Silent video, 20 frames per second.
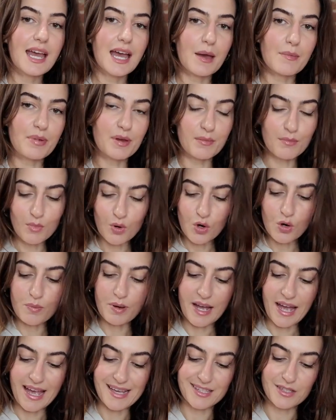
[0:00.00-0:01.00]
a bit more,
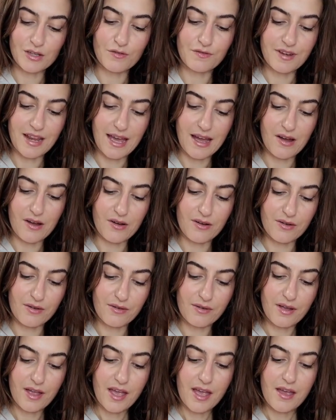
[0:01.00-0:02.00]
but as of
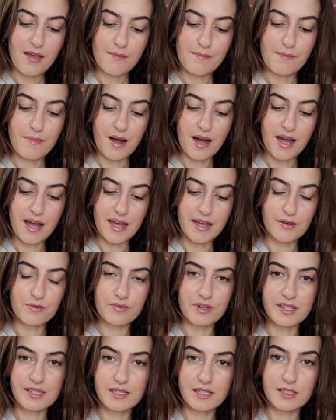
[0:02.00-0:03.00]
now, my
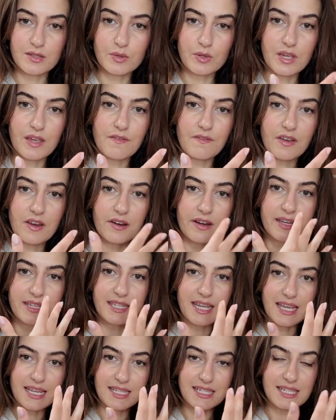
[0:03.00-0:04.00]
wrist is looking very
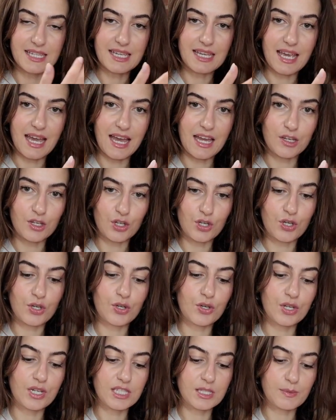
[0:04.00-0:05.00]
dainty and
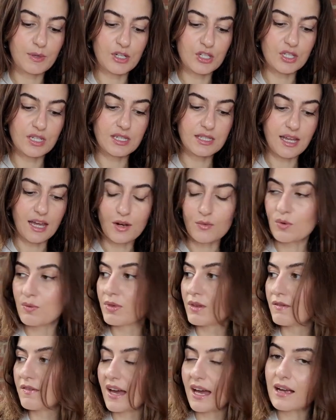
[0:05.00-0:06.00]
cute, especially stacked with
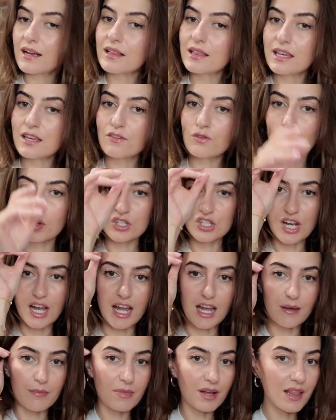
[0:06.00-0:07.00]
the Van Cleef, which
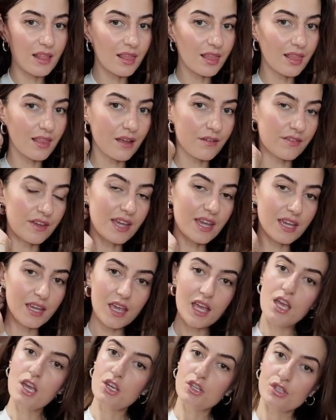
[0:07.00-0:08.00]
I'm loving.
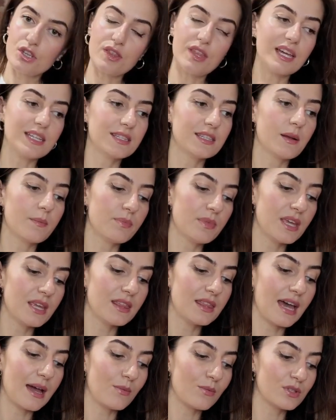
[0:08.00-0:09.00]
So that's something
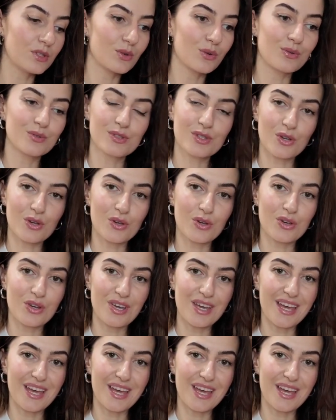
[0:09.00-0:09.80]
that was also